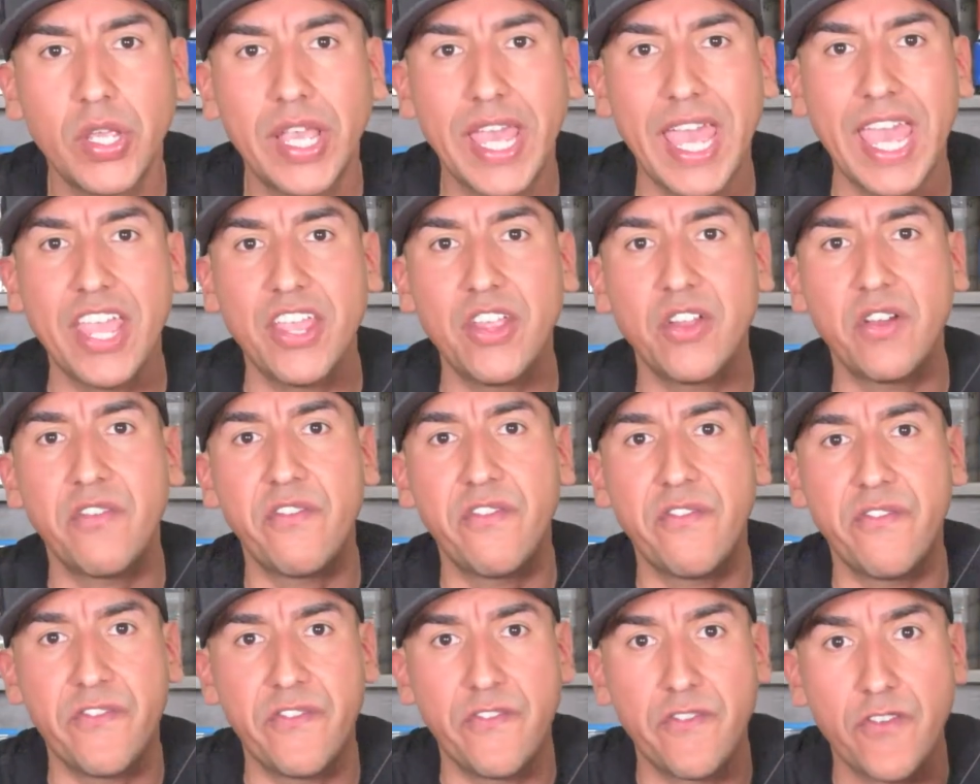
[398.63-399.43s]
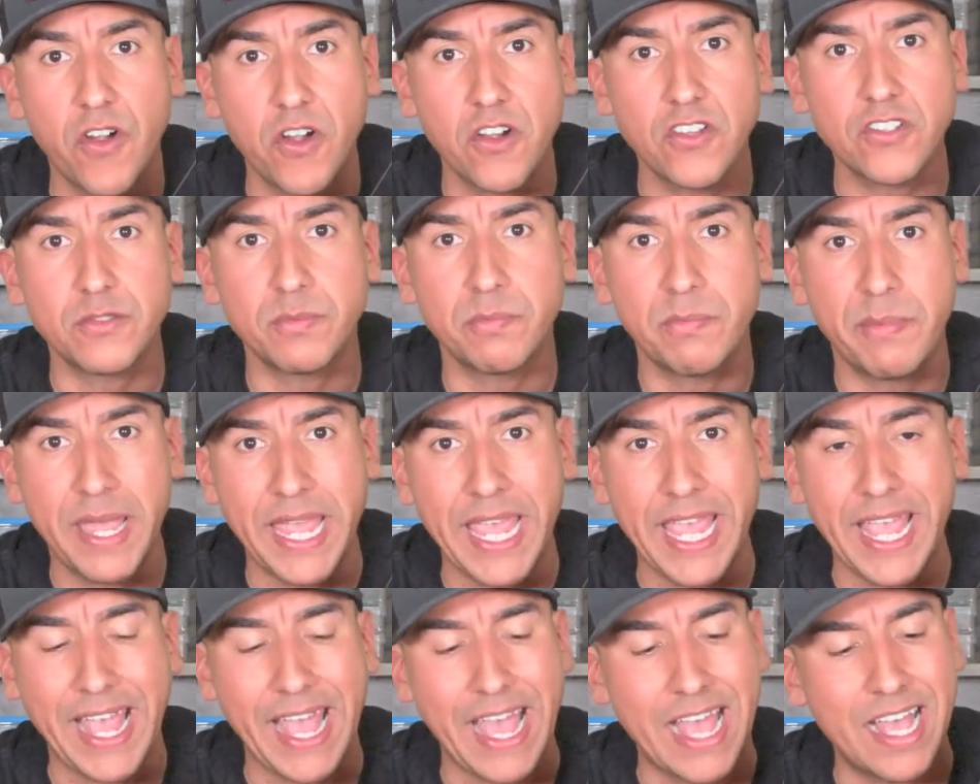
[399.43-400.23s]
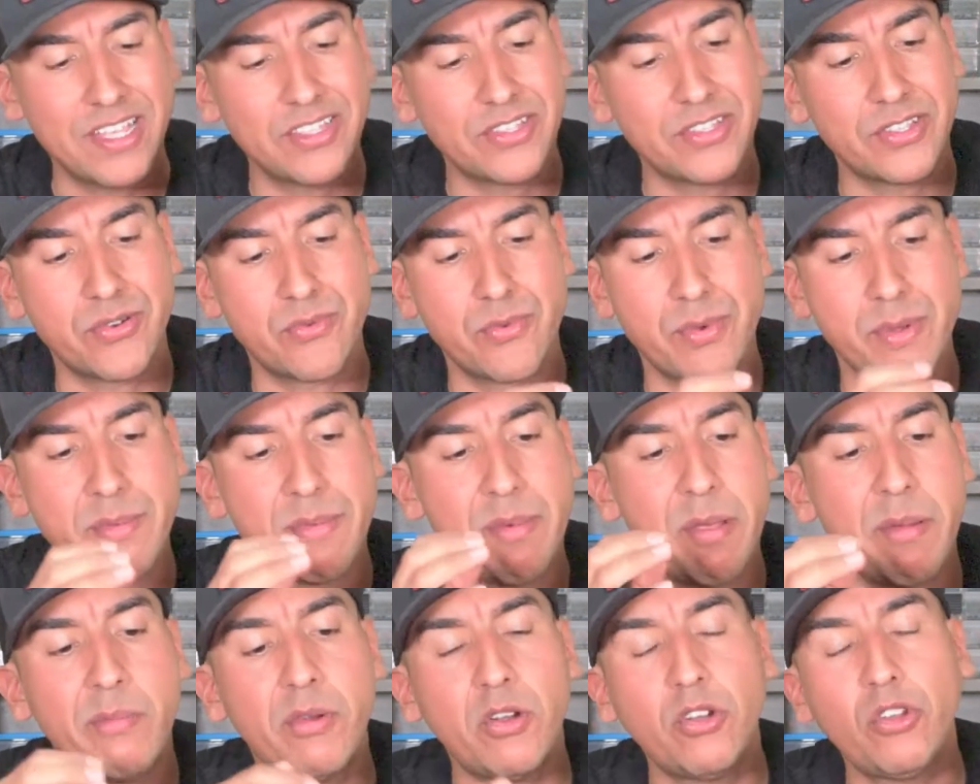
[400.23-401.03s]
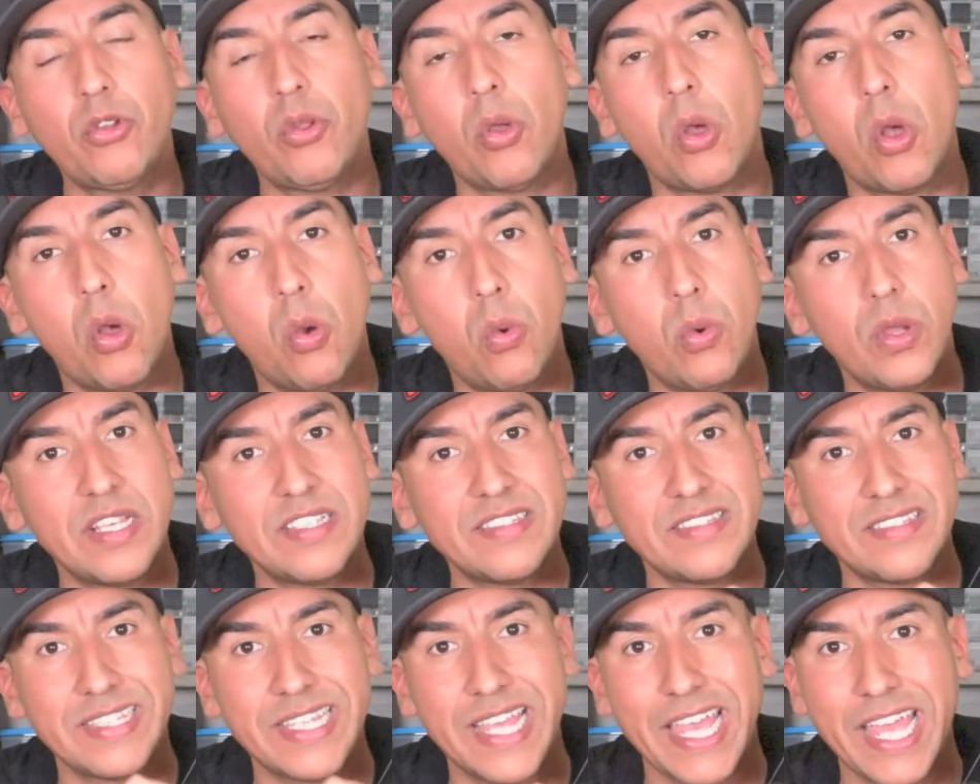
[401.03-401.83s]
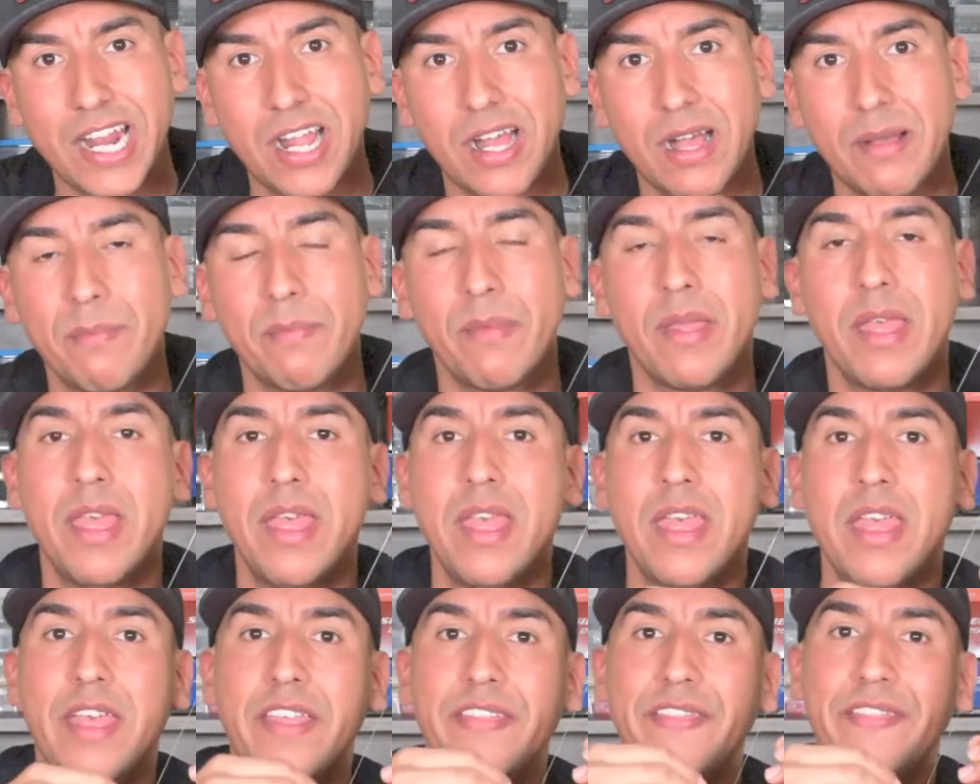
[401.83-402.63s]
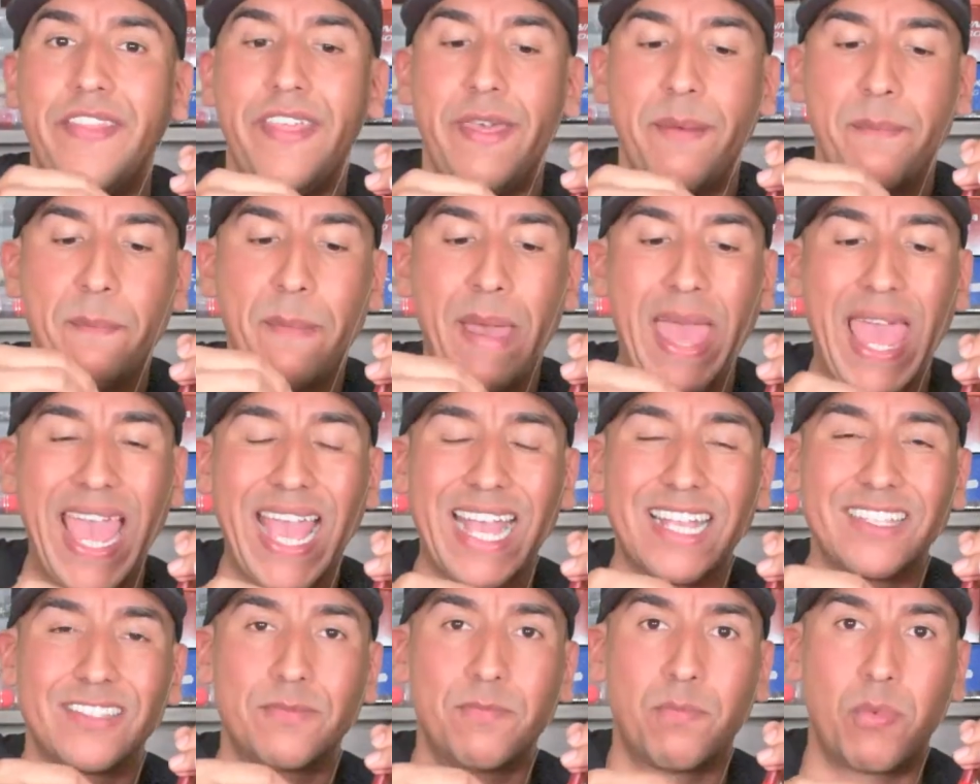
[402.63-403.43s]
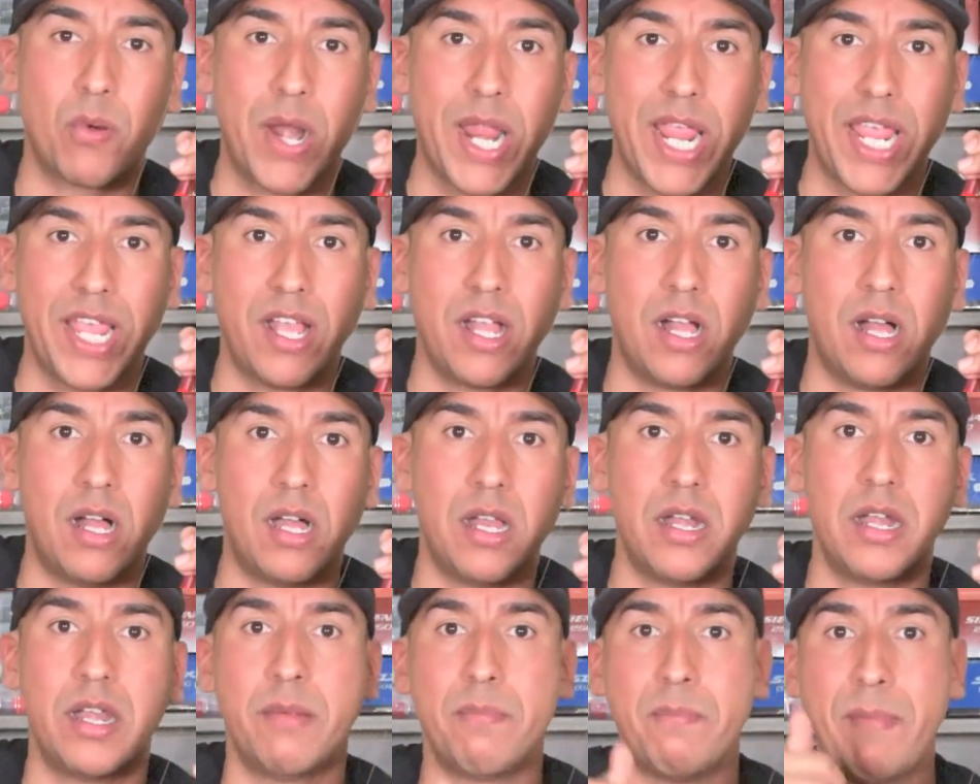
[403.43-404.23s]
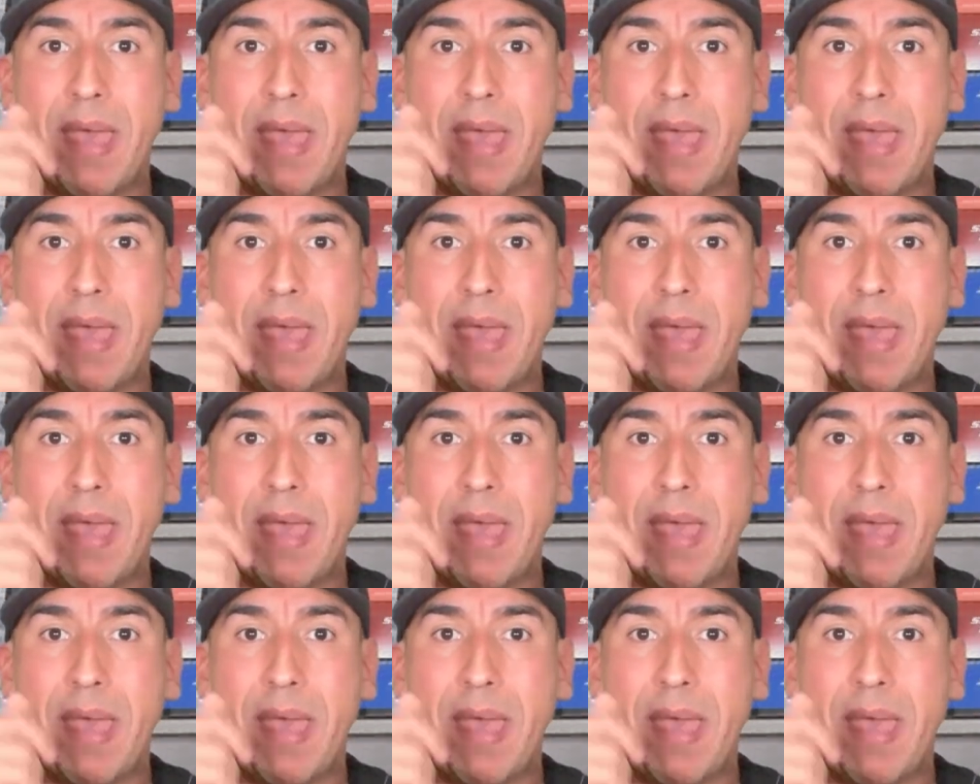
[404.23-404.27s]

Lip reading: get your first baitcaster, remember to always set up the max brake on.